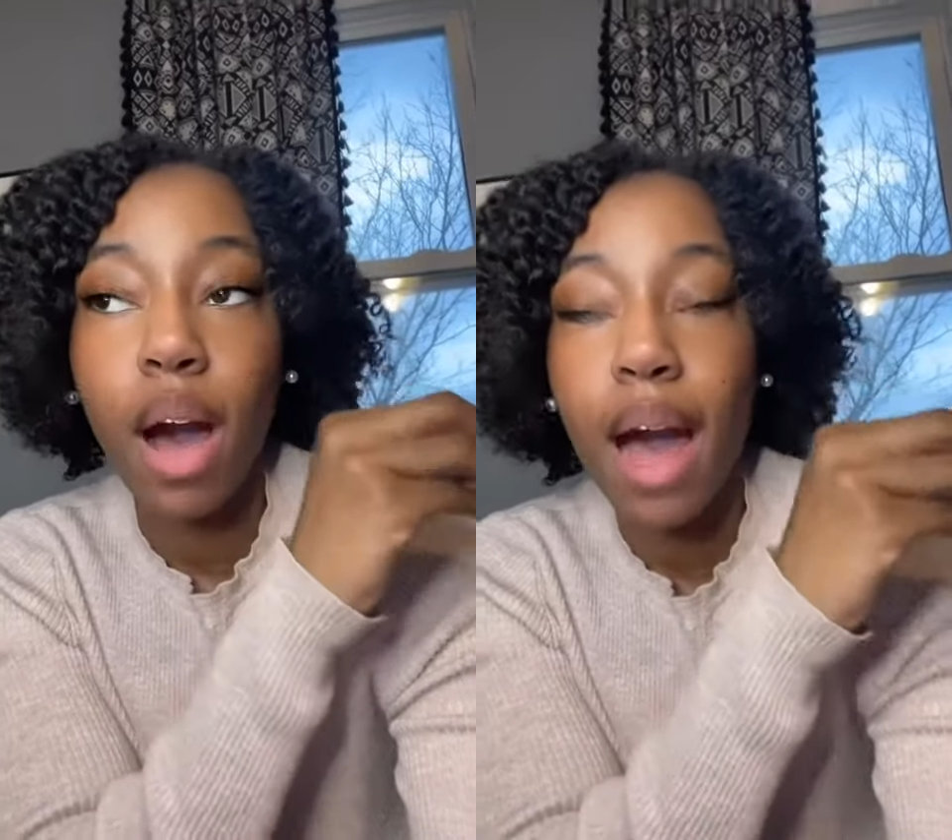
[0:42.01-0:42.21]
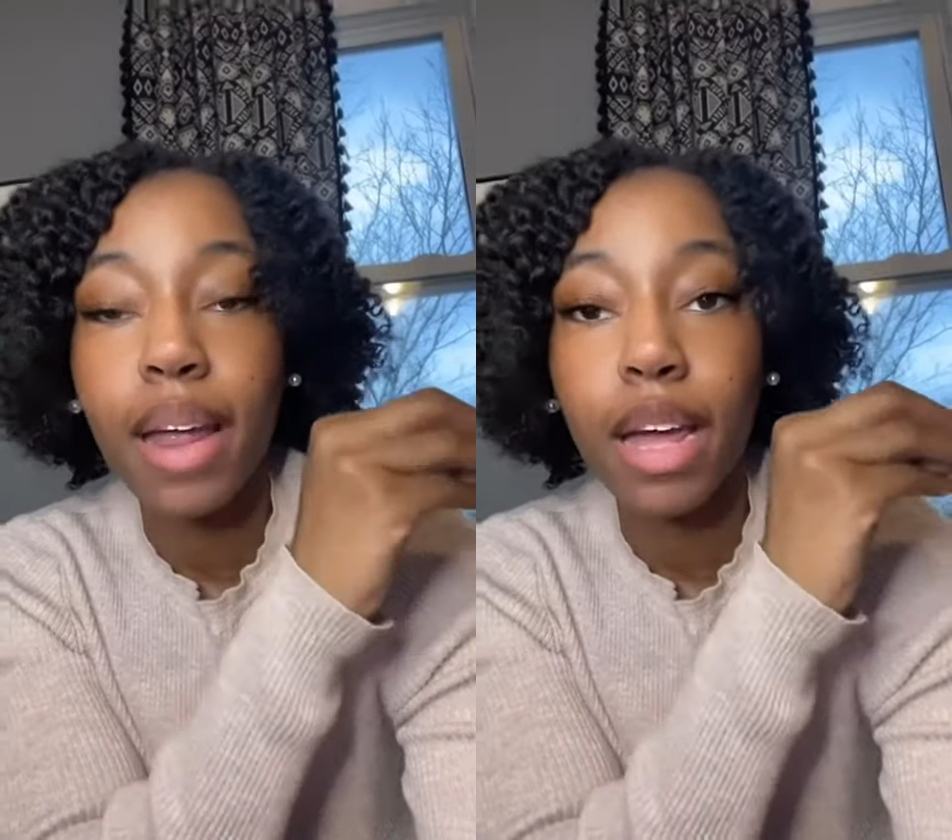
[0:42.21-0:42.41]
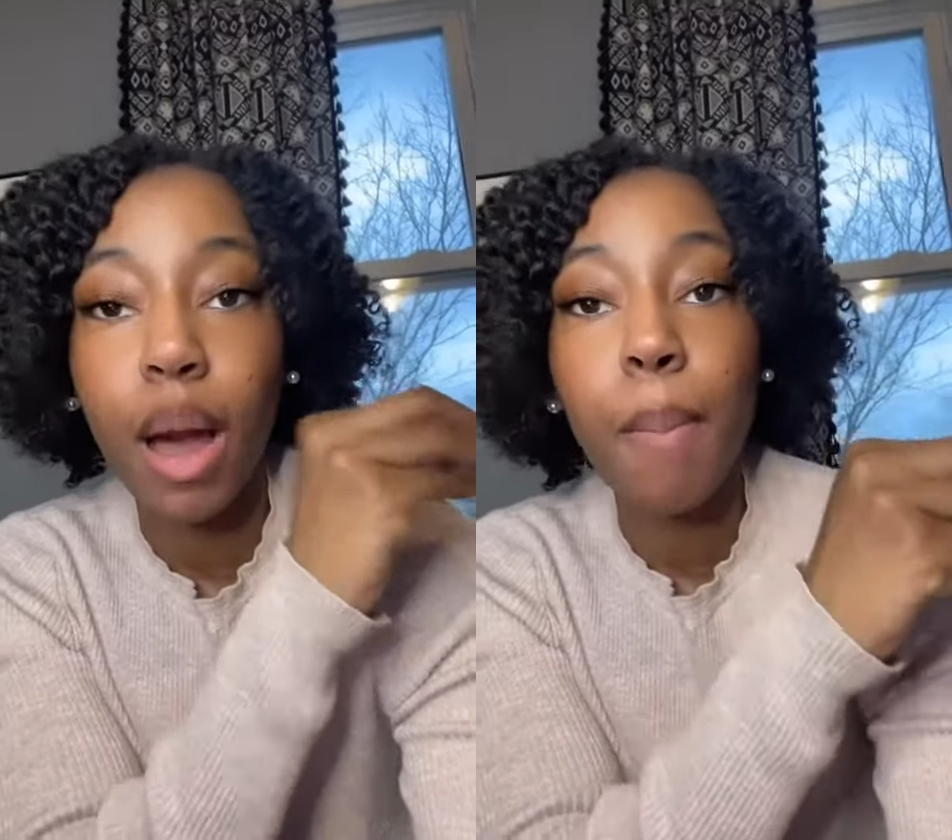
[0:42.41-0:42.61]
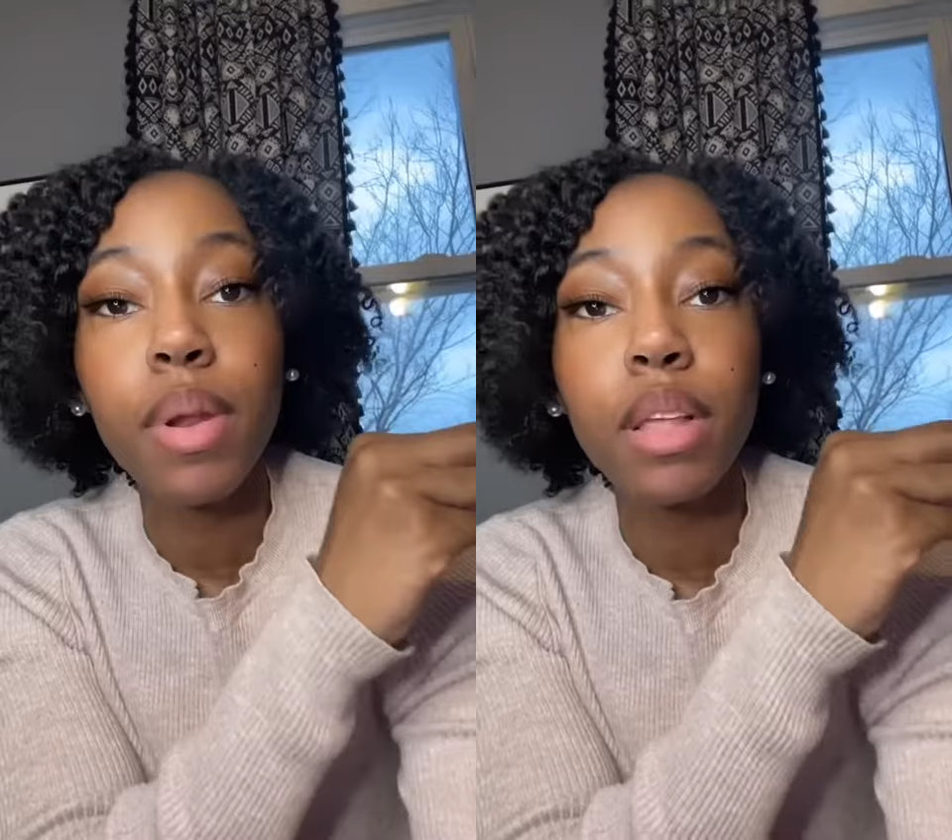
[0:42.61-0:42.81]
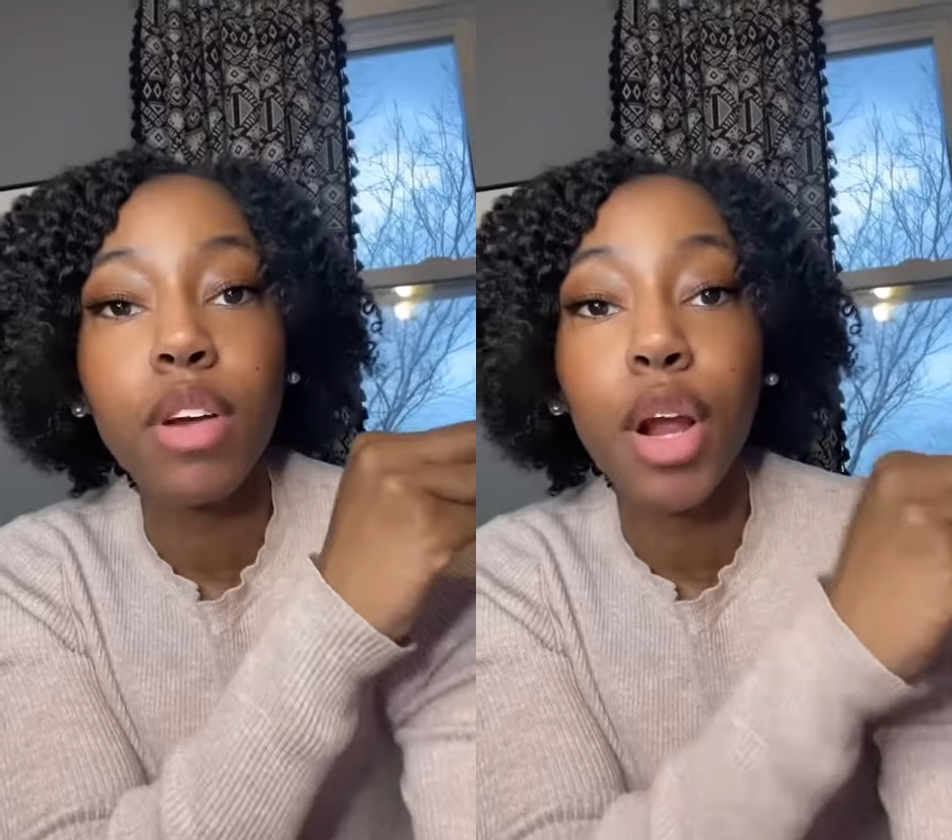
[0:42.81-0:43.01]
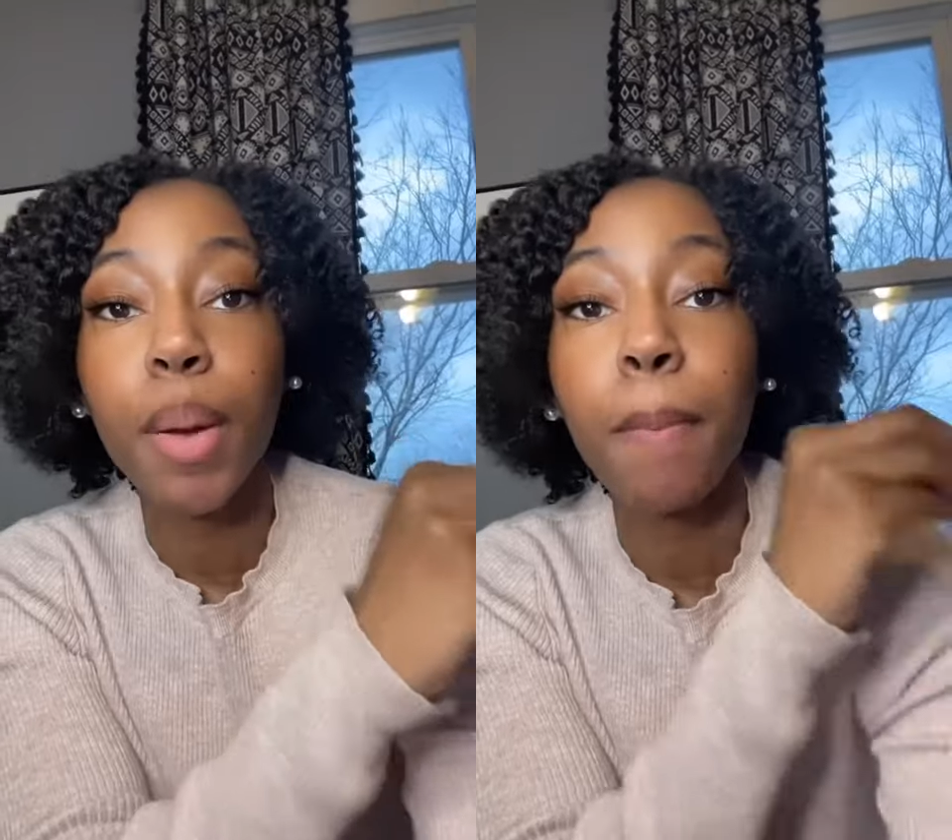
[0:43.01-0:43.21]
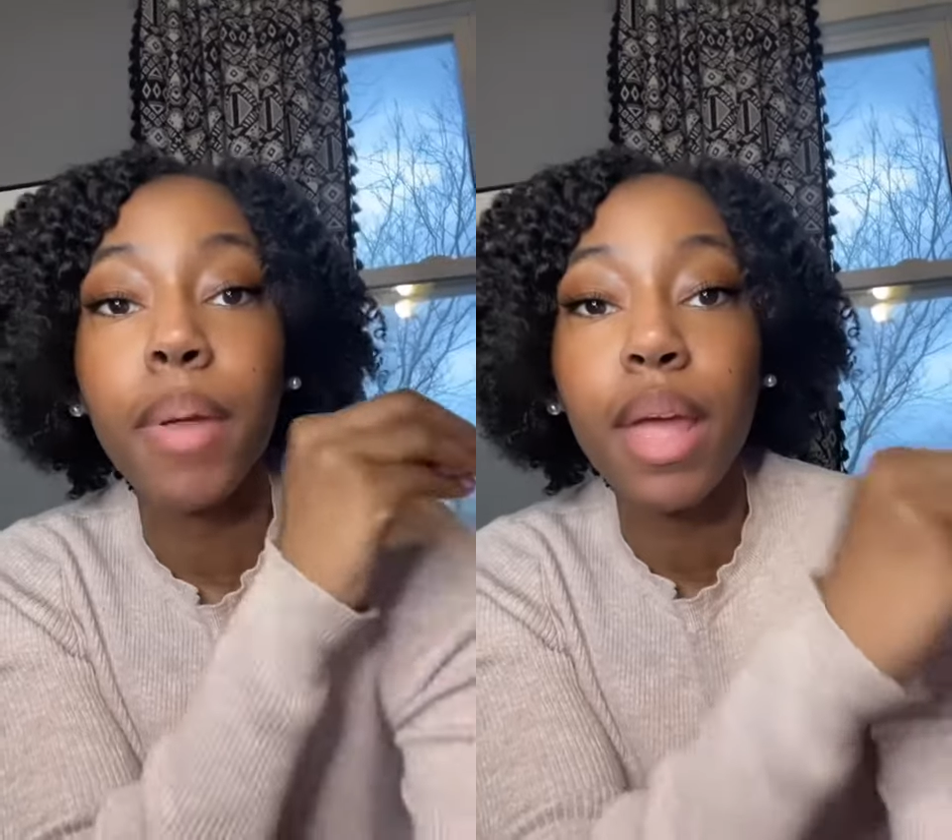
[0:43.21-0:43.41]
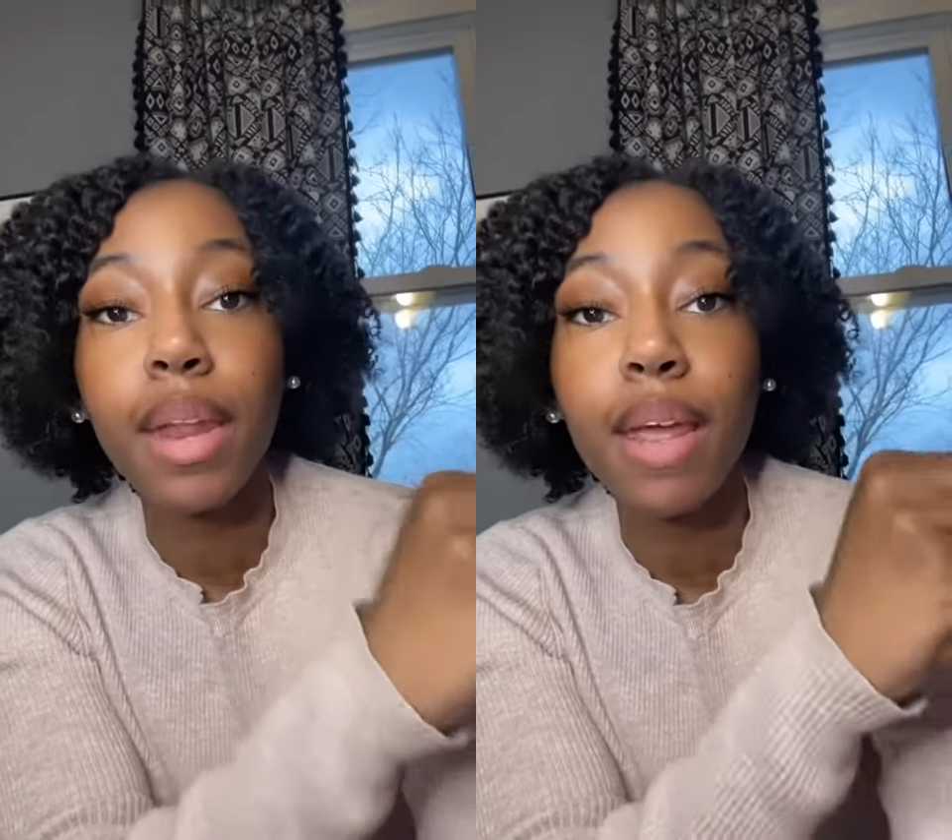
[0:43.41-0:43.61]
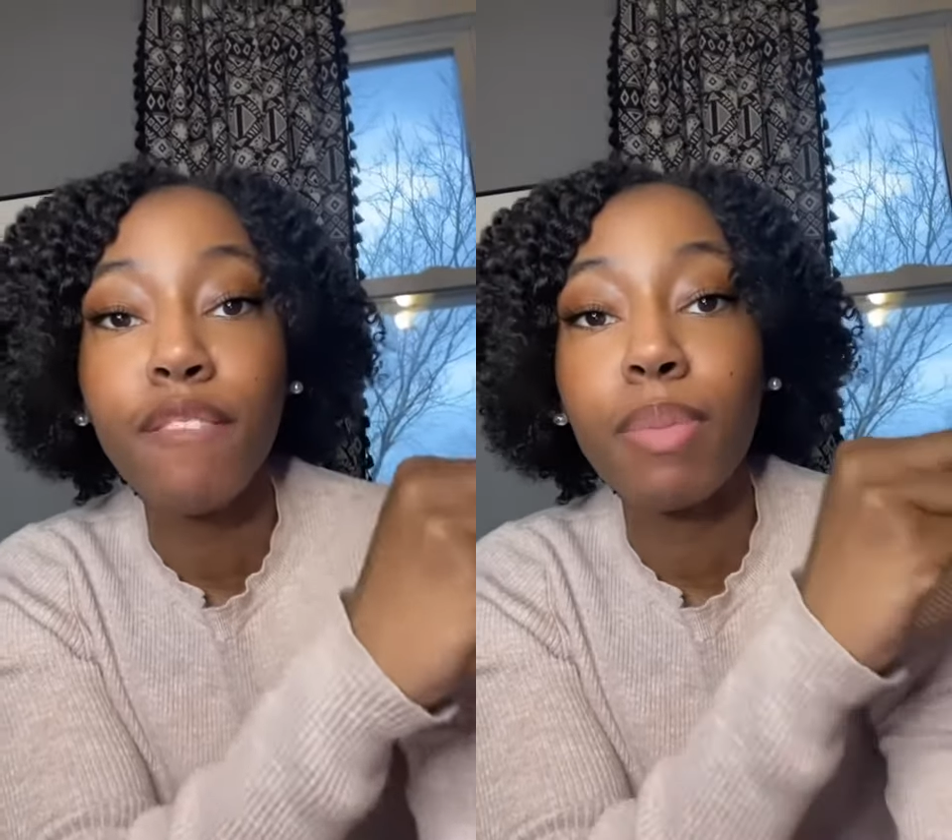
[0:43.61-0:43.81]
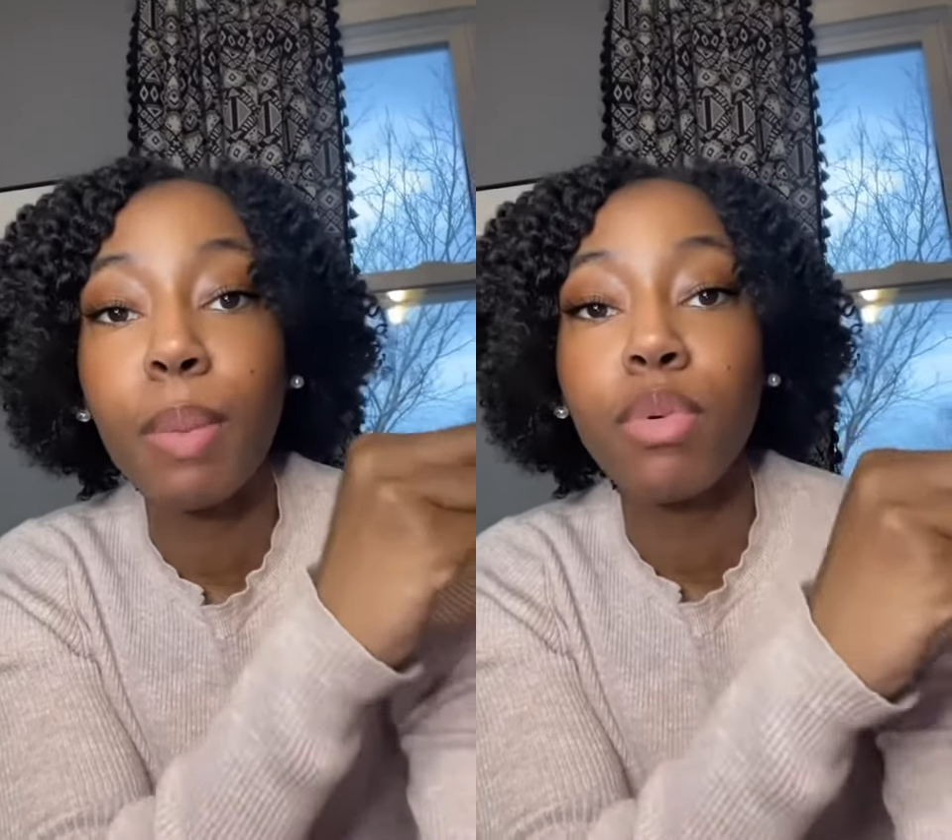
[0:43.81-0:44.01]
hot and companies are
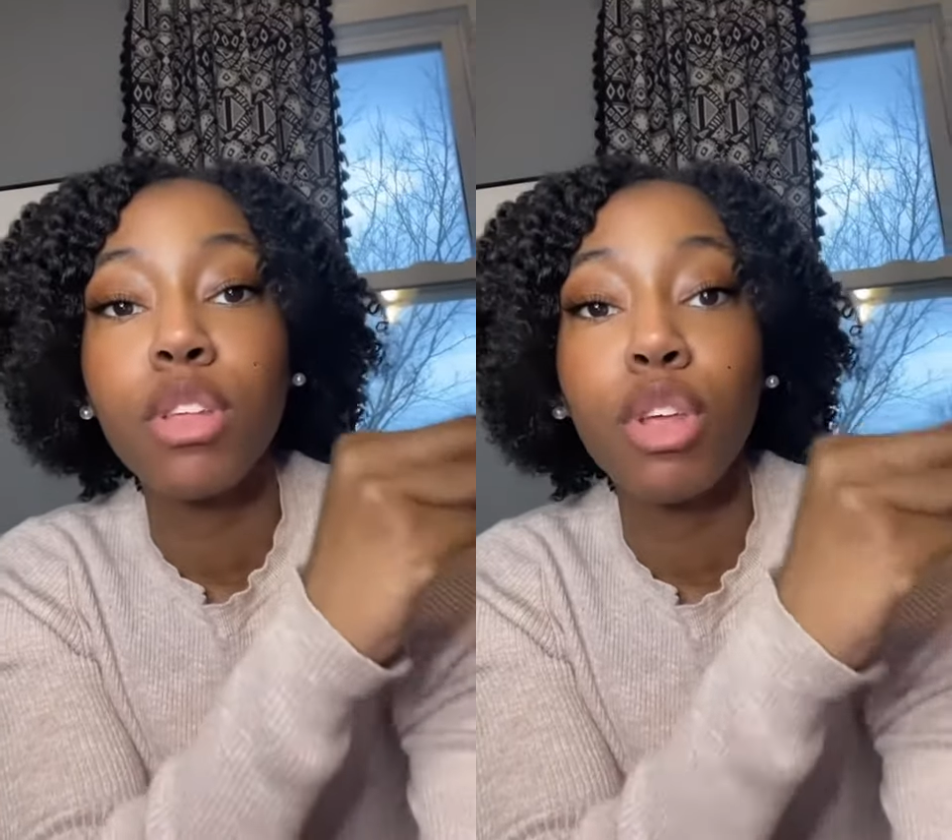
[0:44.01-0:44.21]
competing for people